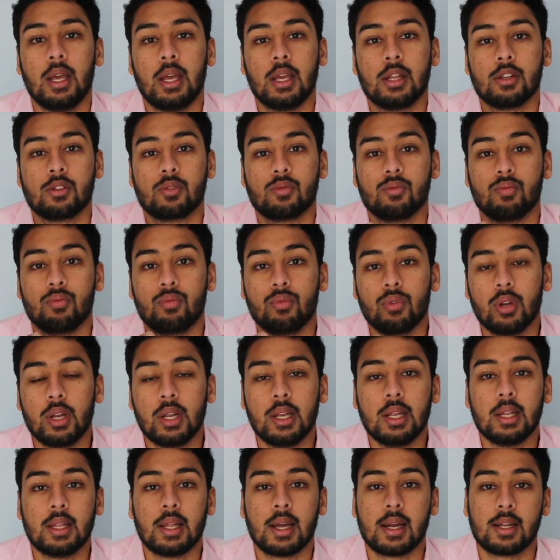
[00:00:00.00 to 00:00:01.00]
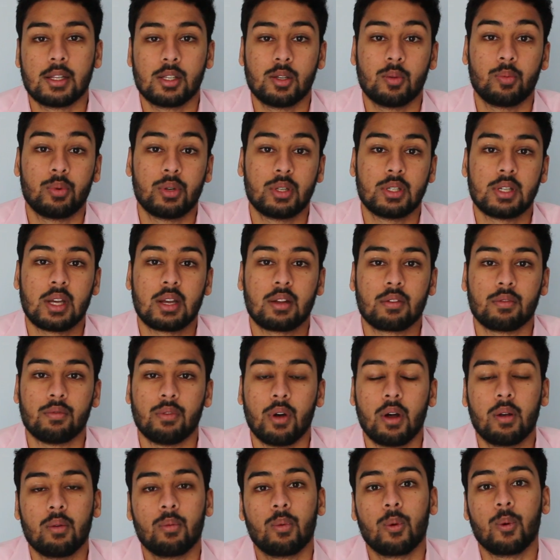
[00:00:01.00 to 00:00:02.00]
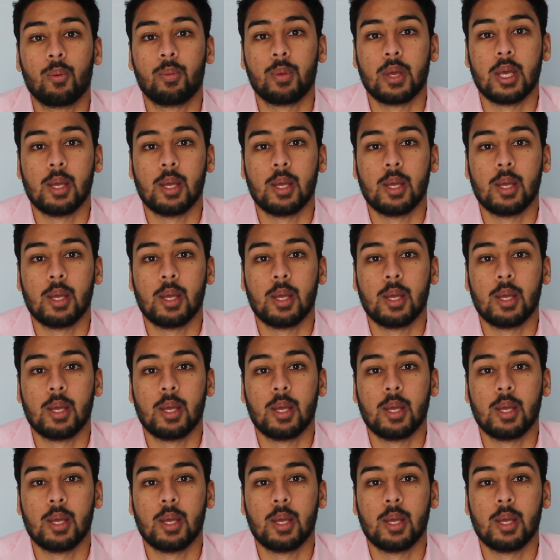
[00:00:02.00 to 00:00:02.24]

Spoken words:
It's really there to protect vulnerable